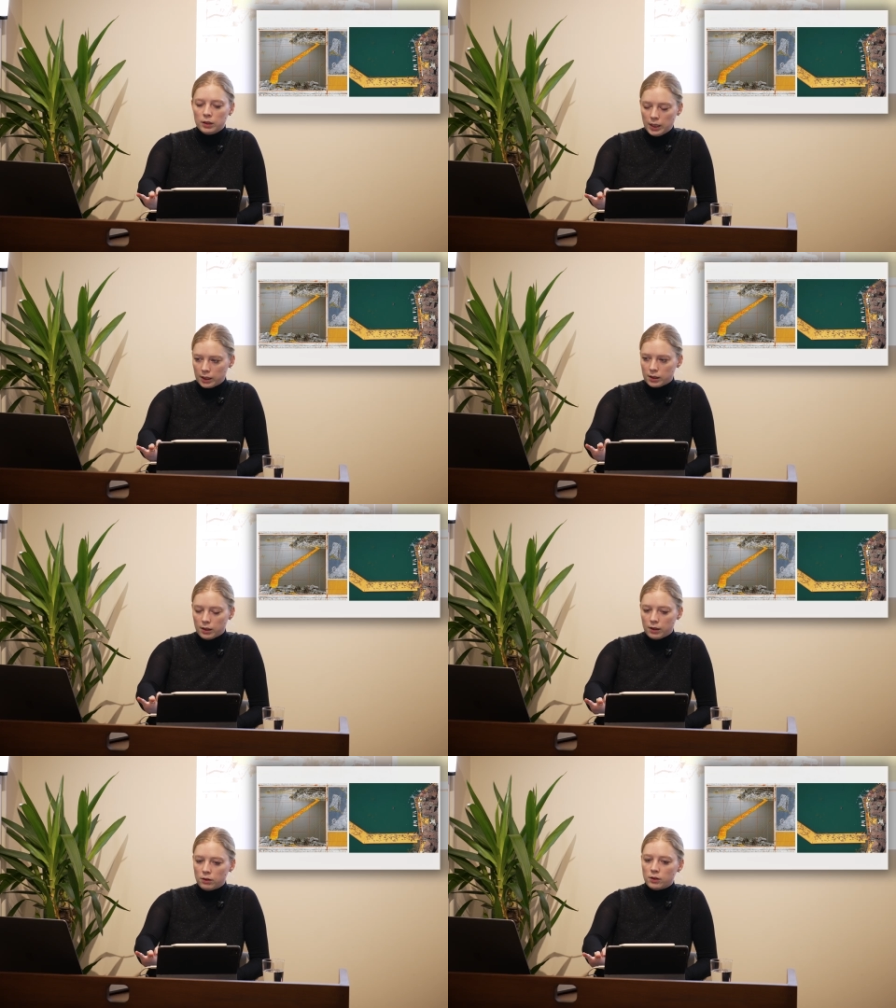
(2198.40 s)

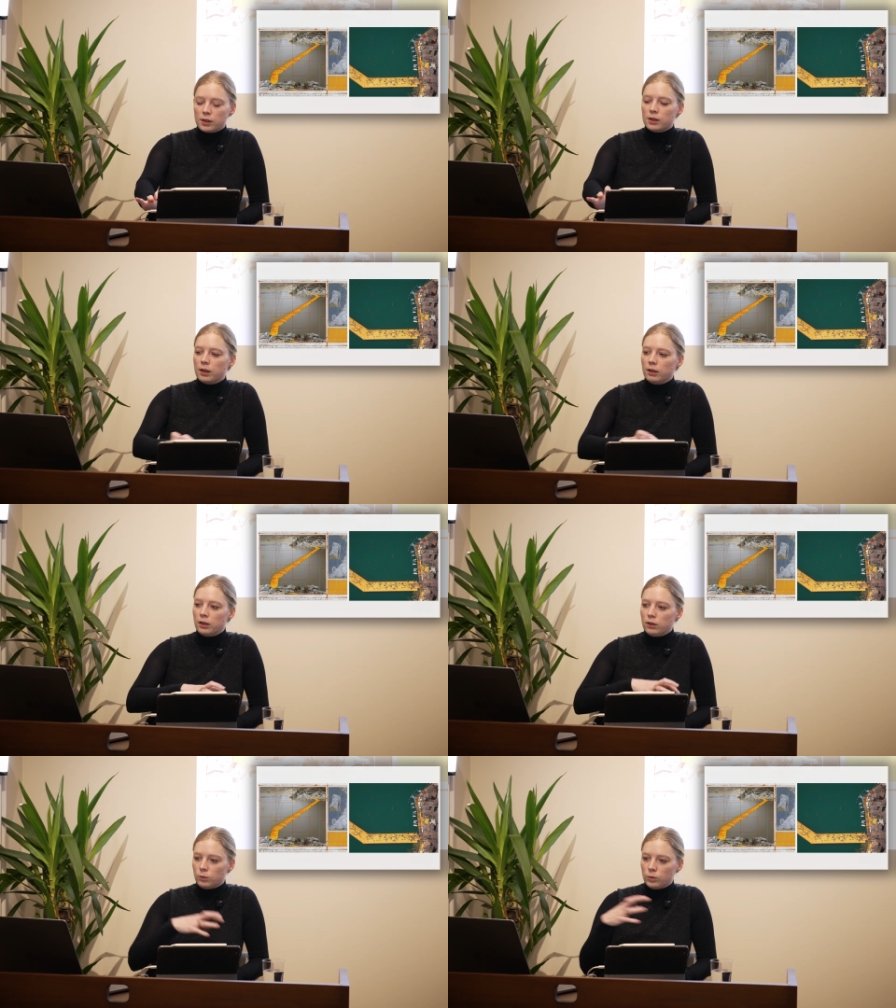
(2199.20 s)
textiles, and
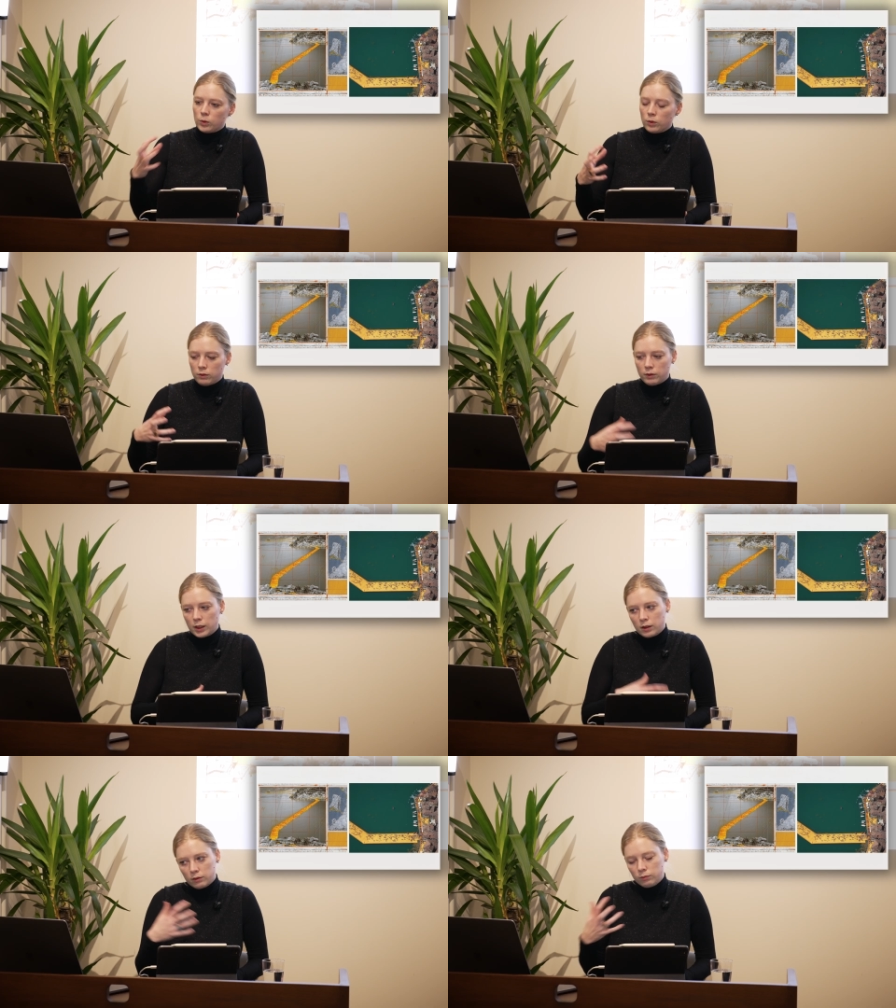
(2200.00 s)
they're sort of
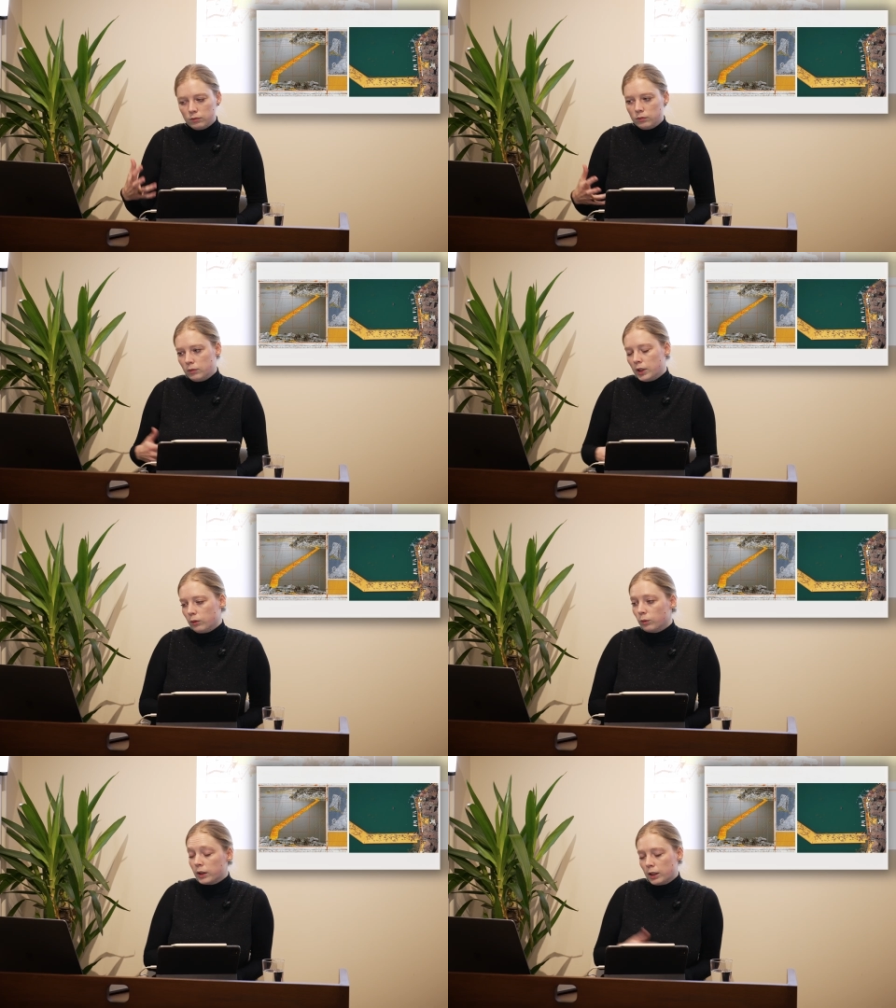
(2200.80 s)
like
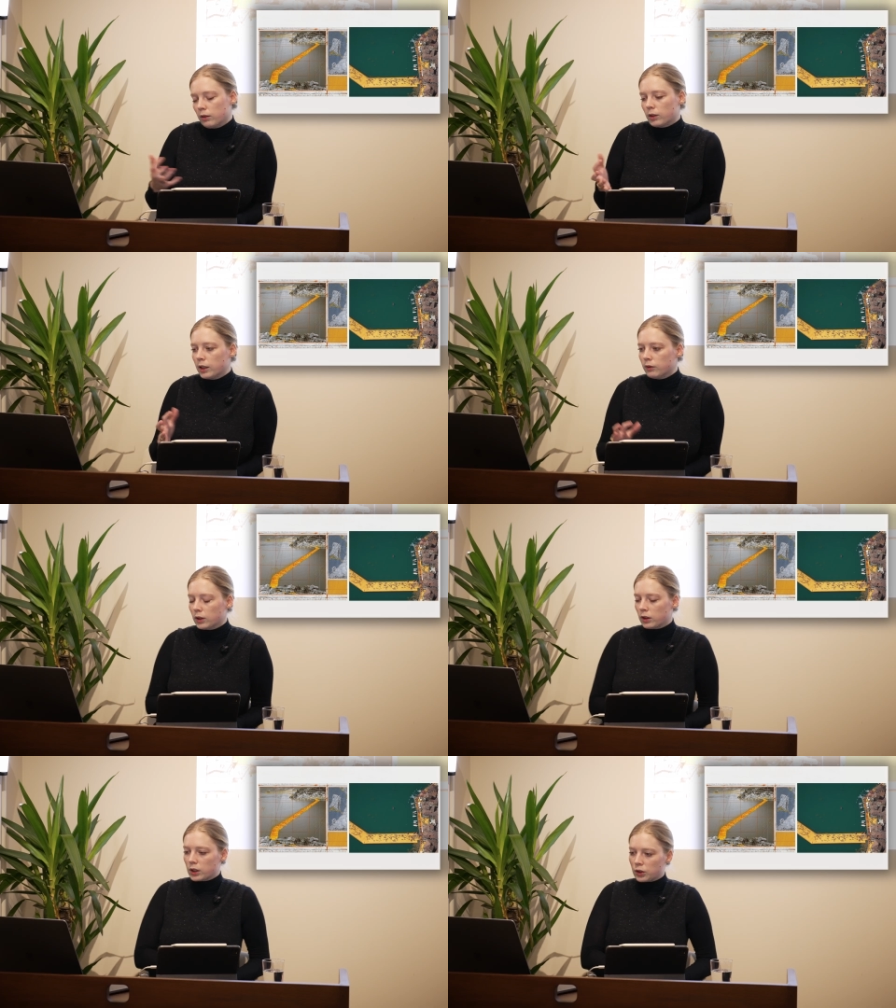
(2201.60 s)
within kind of
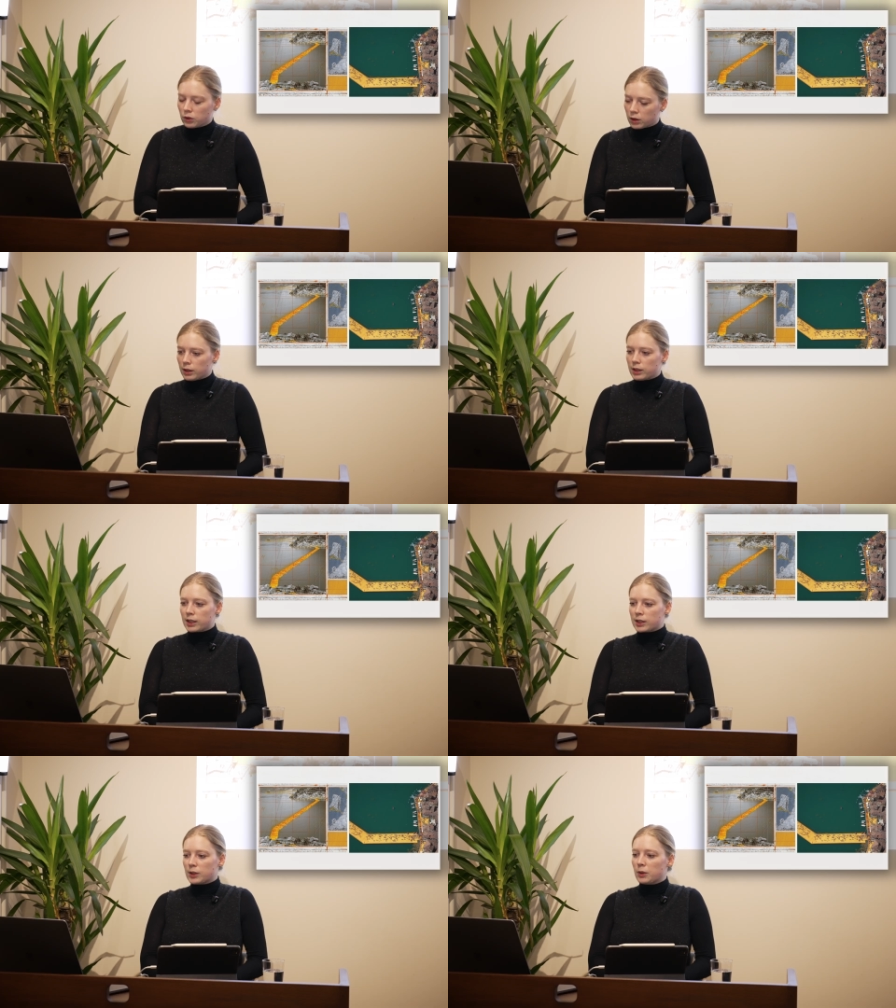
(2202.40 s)
an architectural
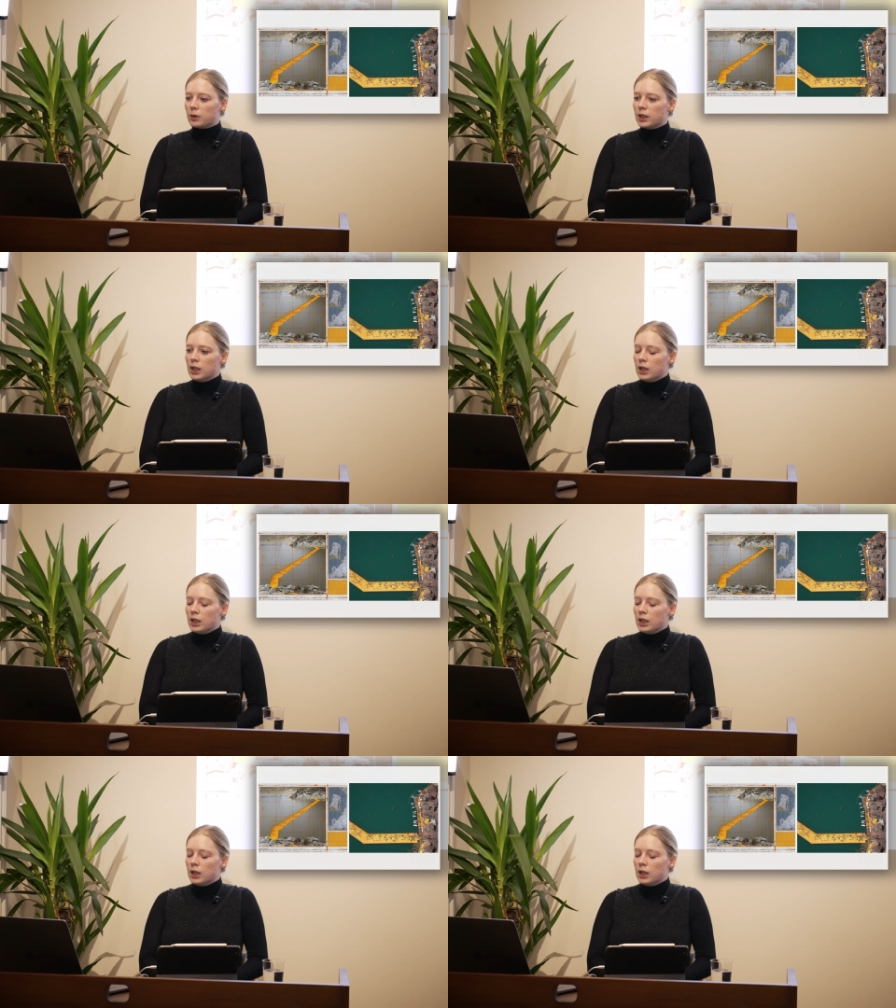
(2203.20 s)
context. So